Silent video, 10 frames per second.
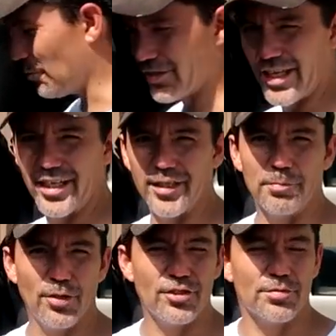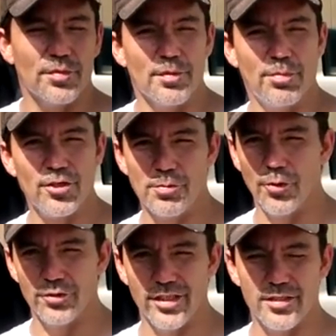I was thinking push push
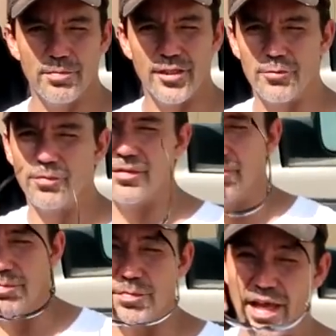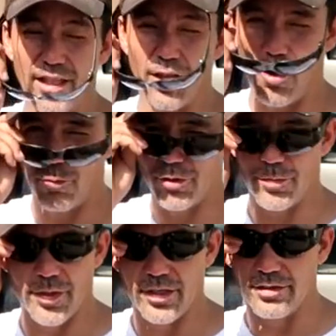mowing this bitch, that lawn would
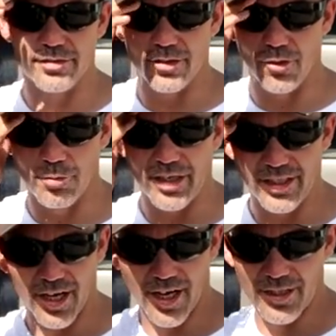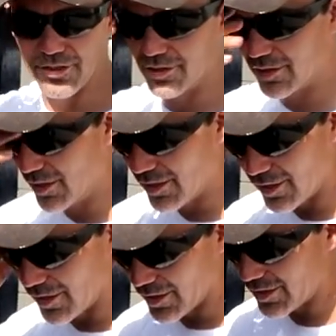have been, oh my gosh,
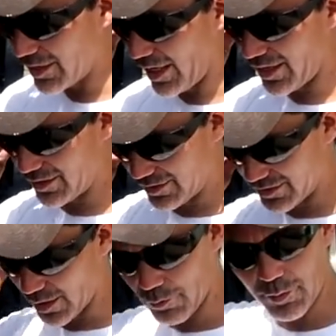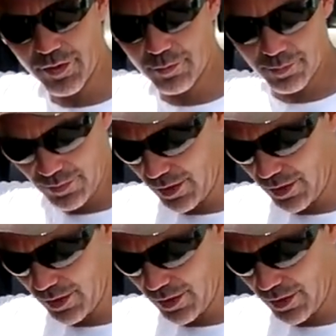yeah, that would have been